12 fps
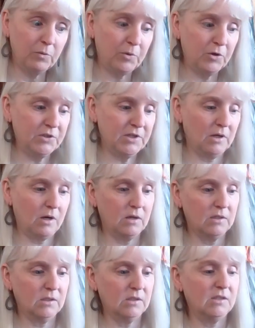person
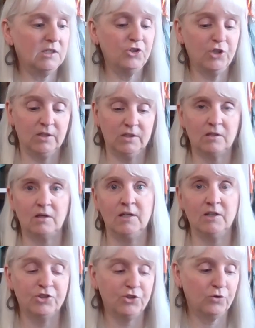stitching this on
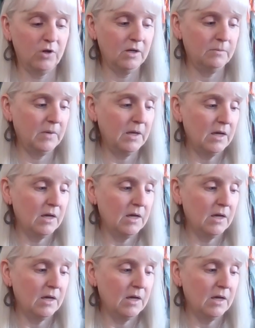Instagram,